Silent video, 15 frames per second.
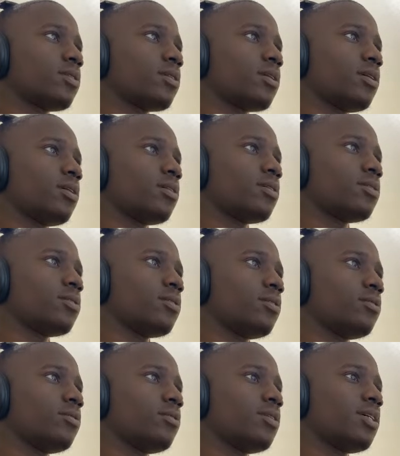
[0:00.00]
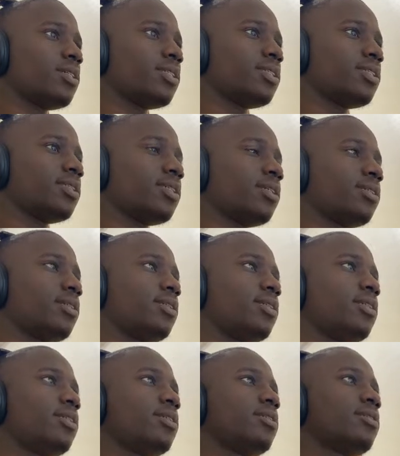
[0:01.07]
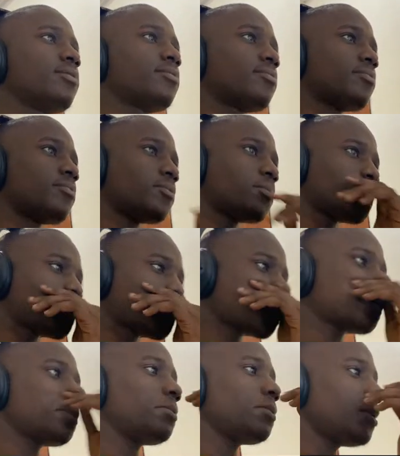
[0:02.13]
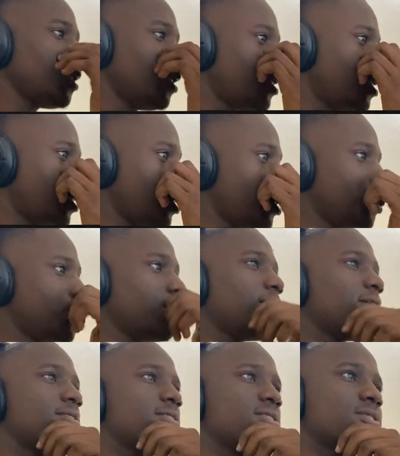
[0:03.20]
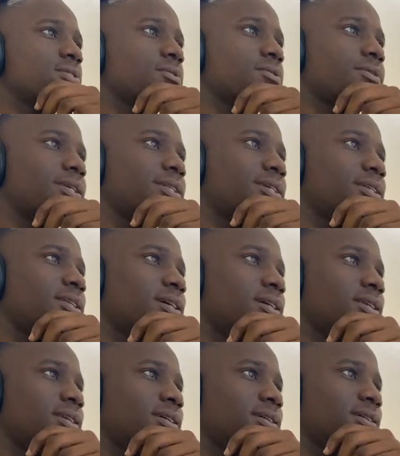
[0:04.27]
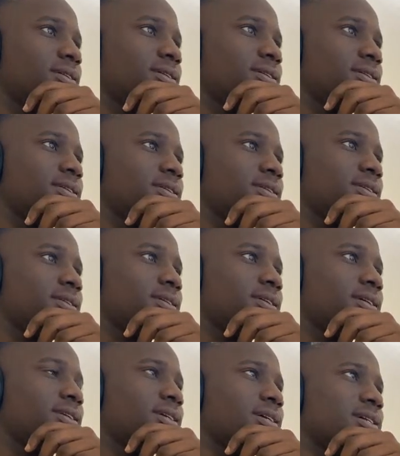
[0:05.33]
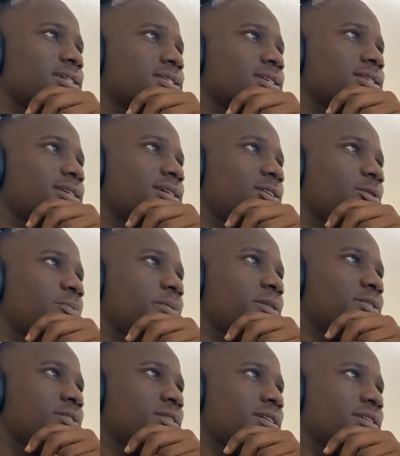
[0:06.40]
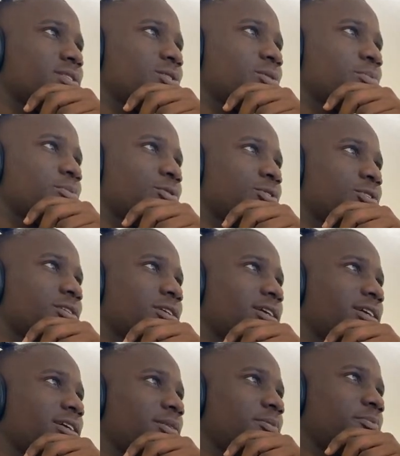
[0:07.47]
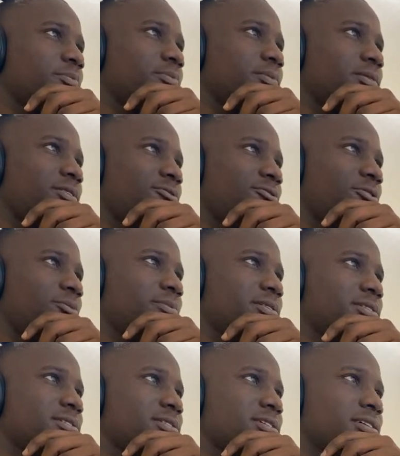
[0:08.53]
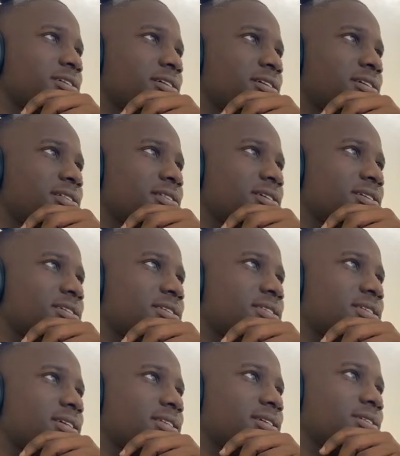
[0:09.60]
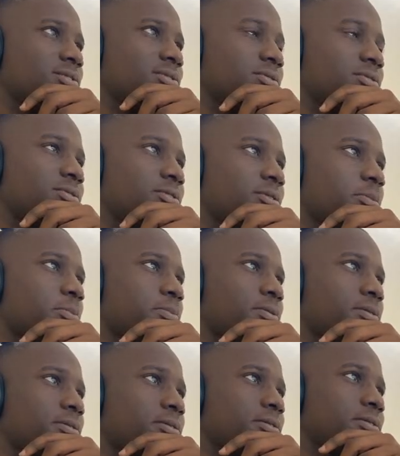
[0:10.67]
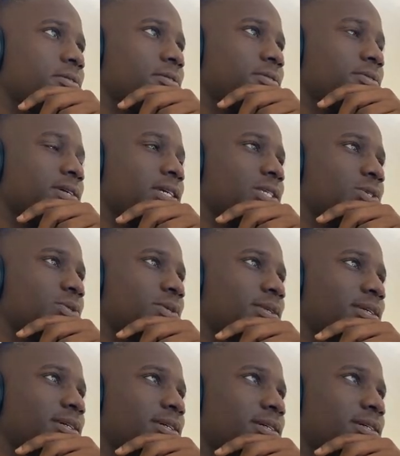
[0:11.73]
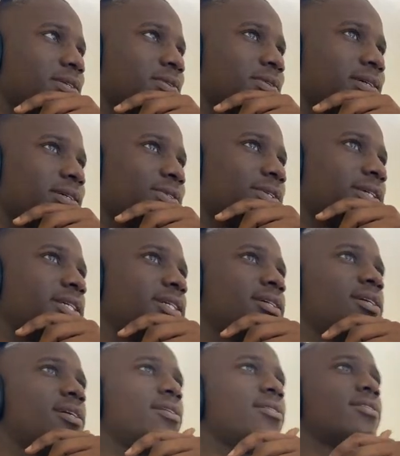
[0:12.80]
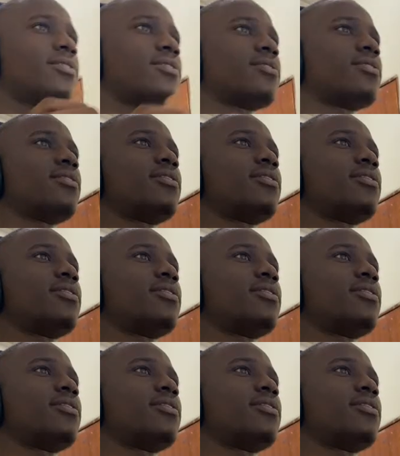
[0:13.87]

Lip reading: Okay. London hasn't started yet, and Asia is already done. And as the day opens, you can see pushed high a few bits, then started to drop gradually. Gradually. This is the